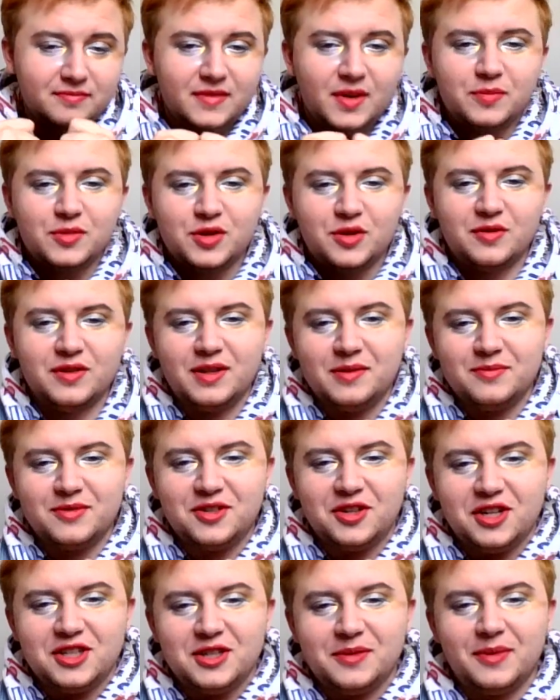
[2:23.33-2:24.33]
I'm sorry that I'm
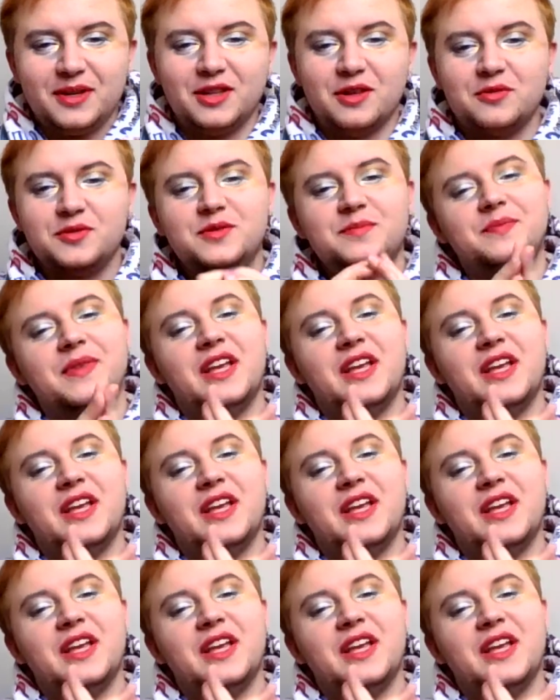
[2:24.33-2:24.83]
scratching my nose.